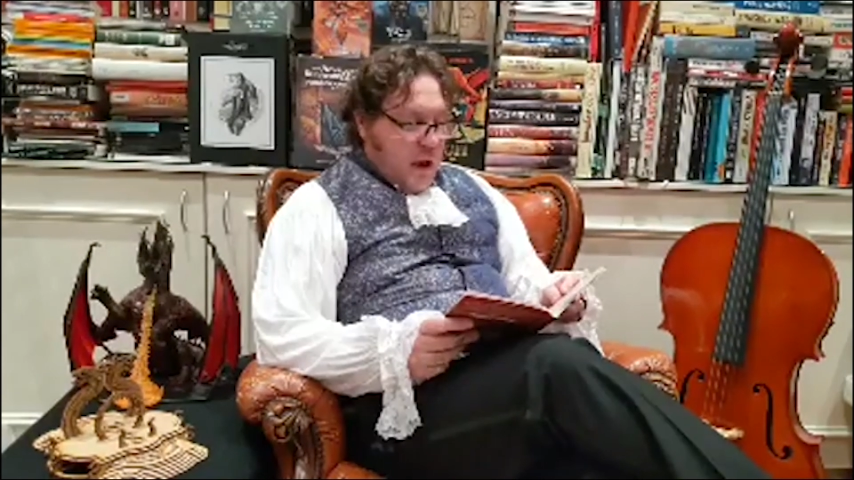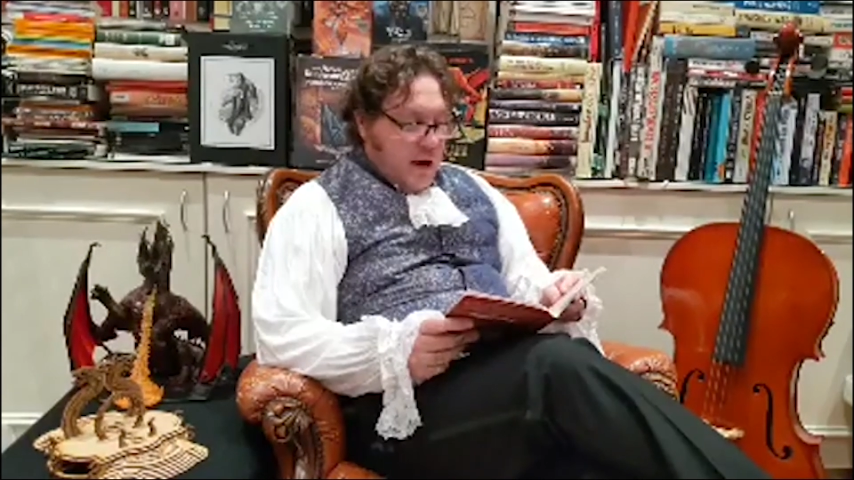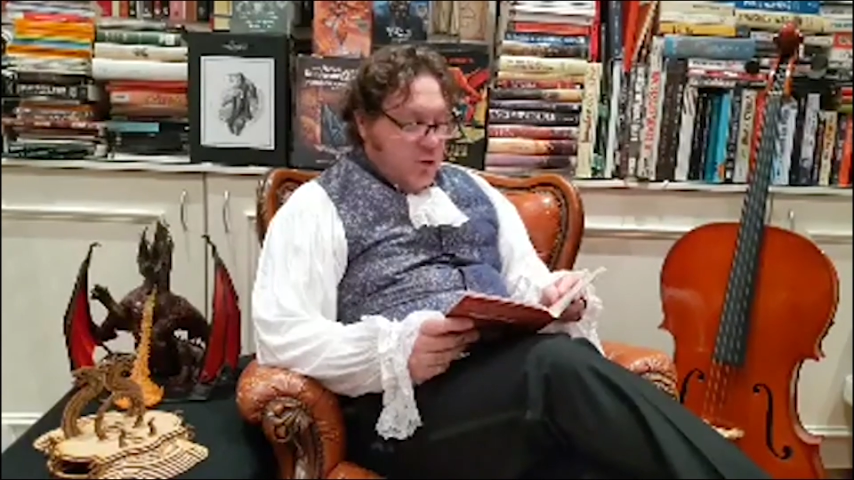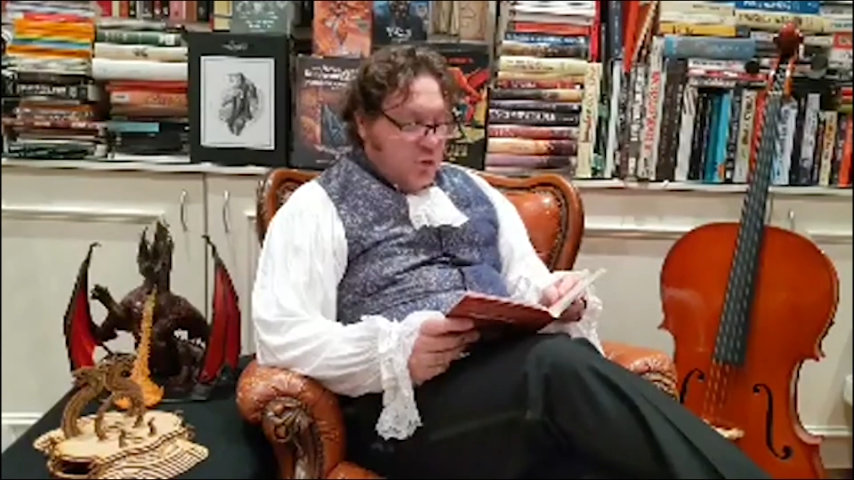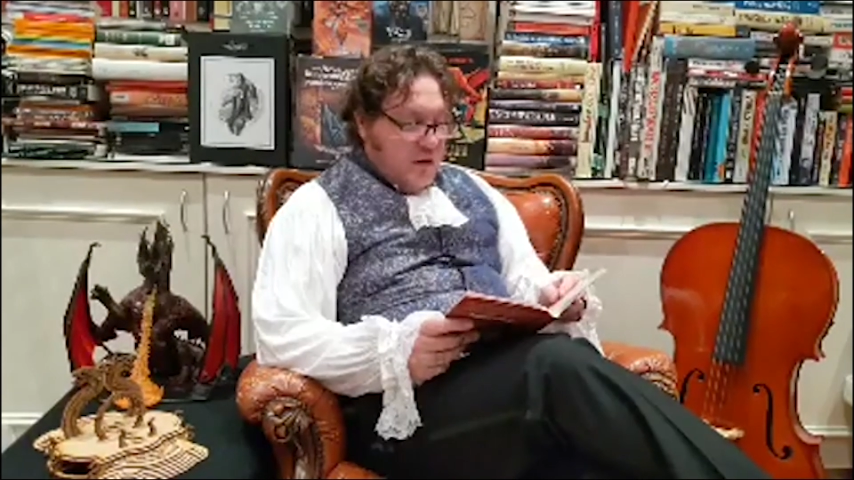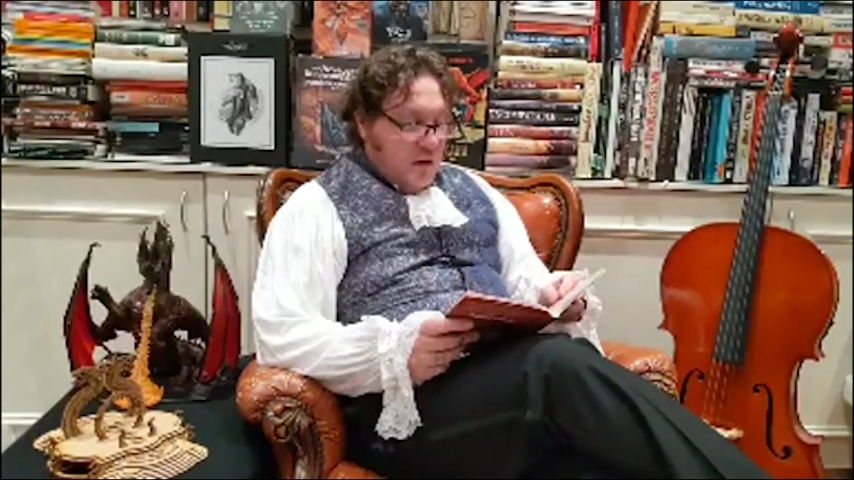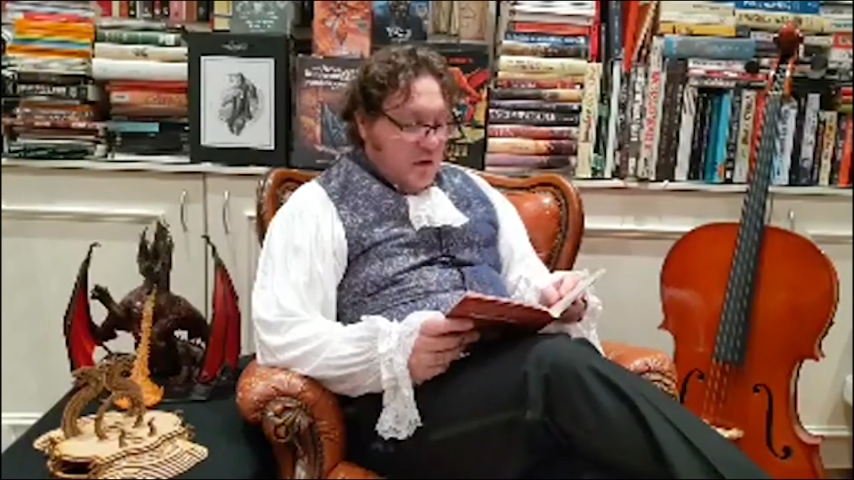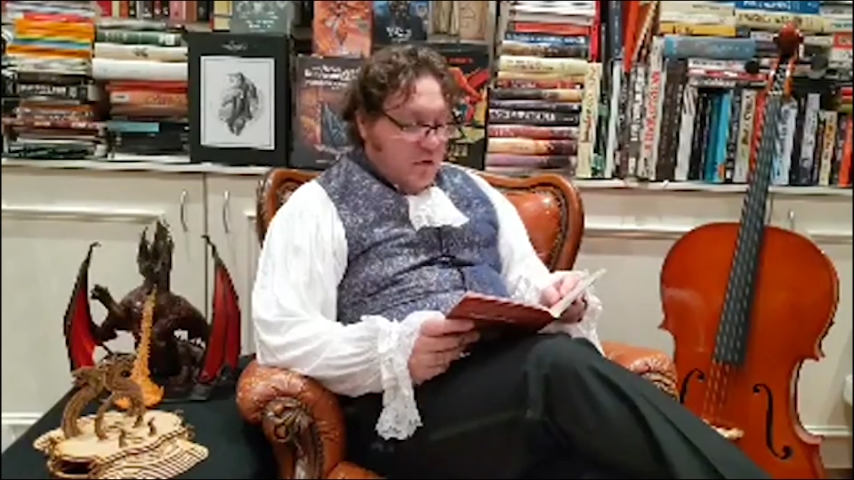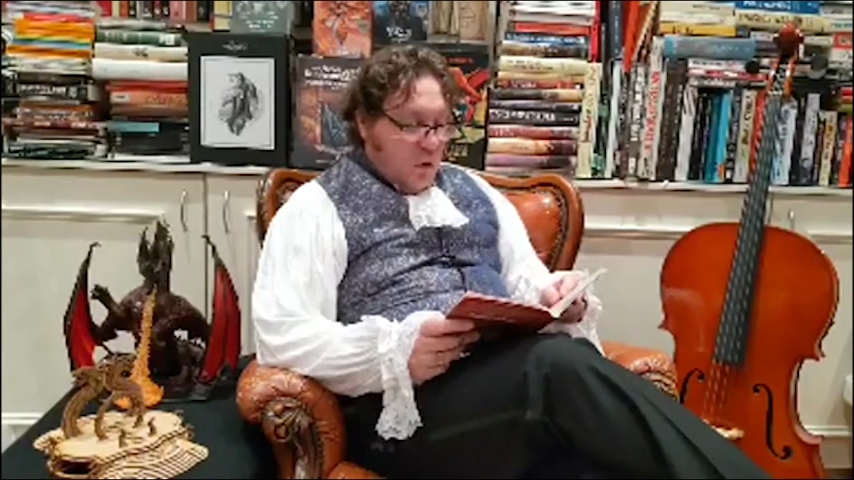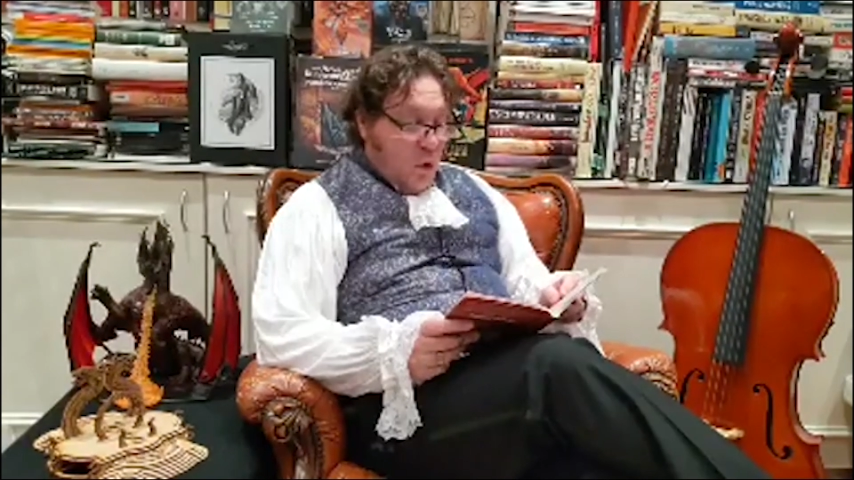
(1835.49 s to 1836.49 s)

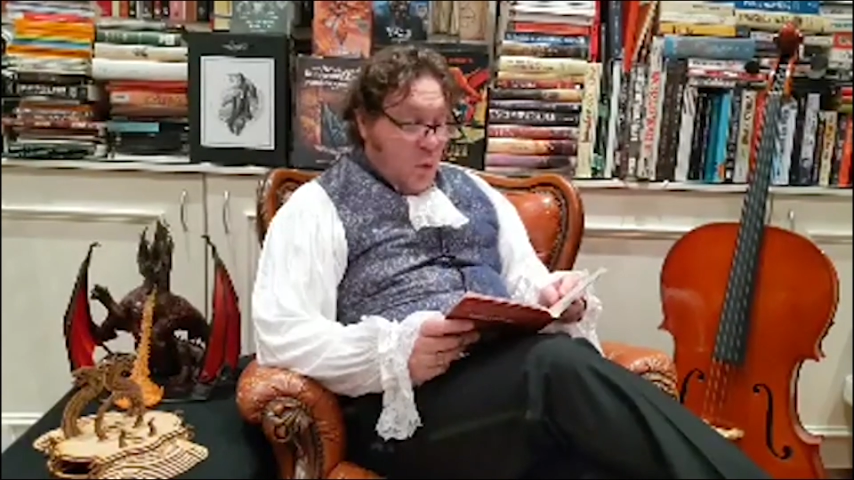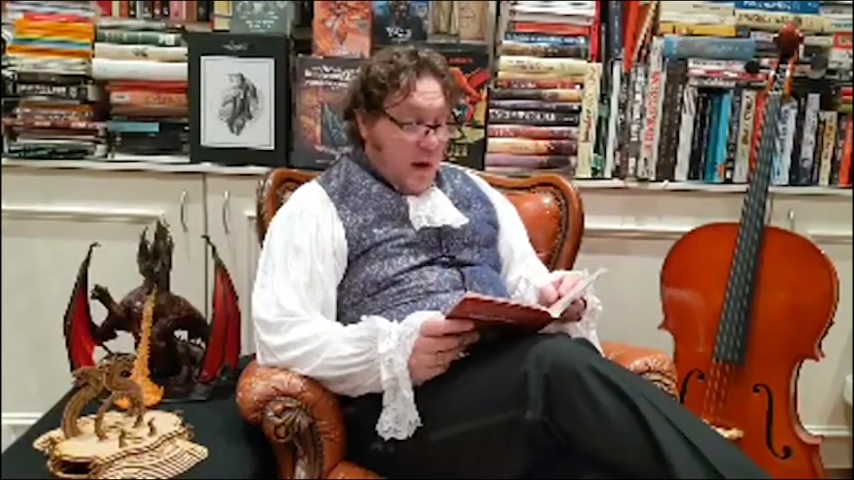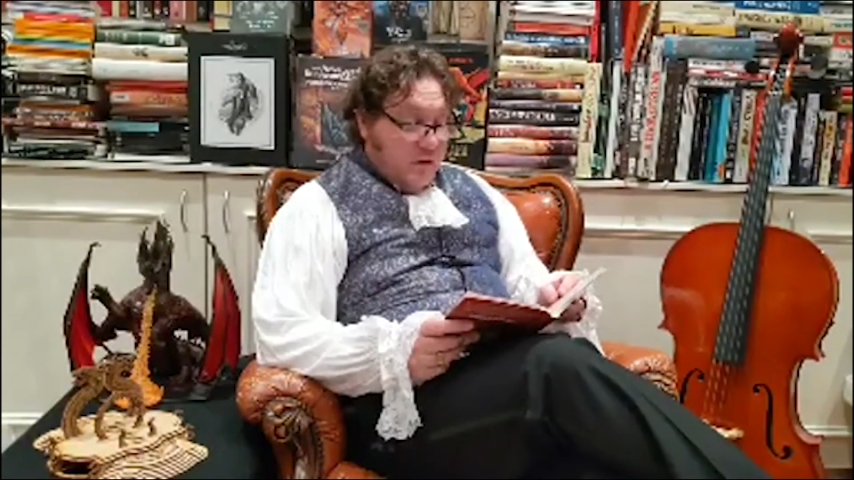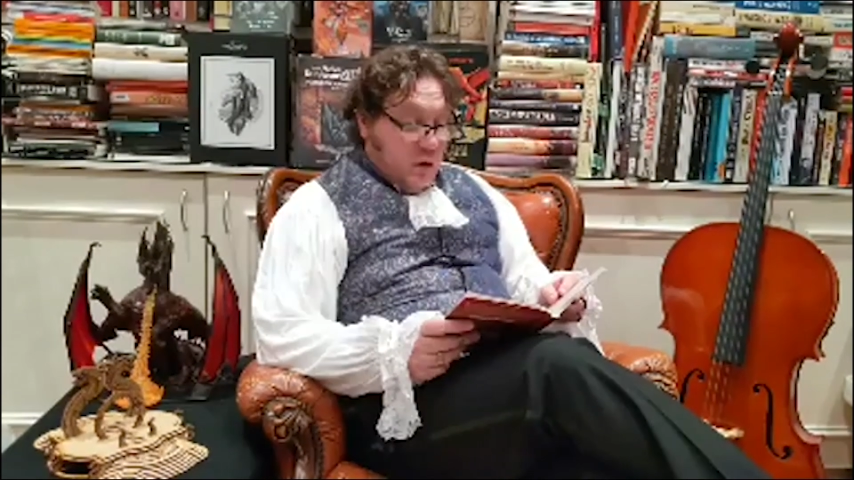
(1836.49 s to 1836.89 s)
entreaties always